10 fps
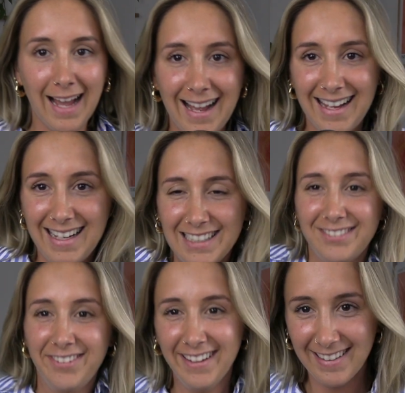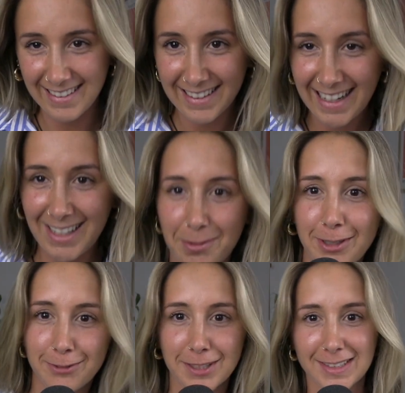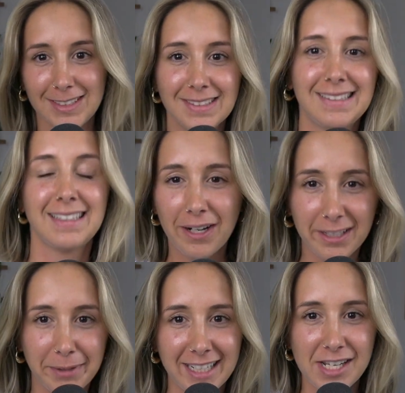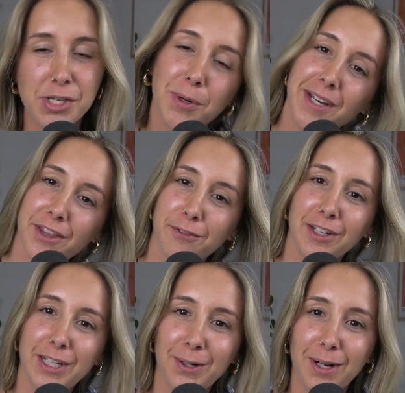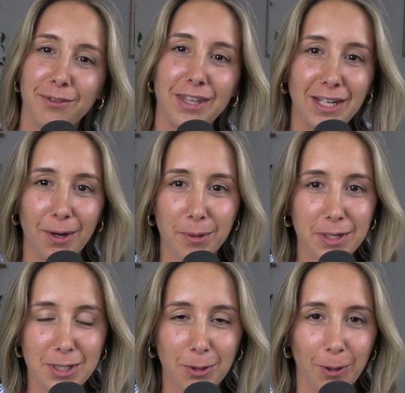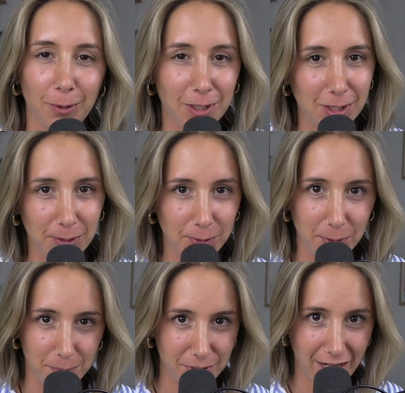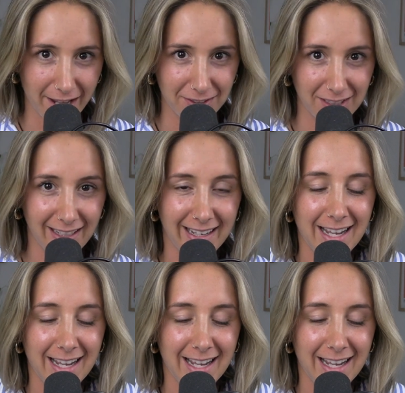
live! Hello, beautiful souls. Welcome in to another video of the Oath to Growth YouTube channel.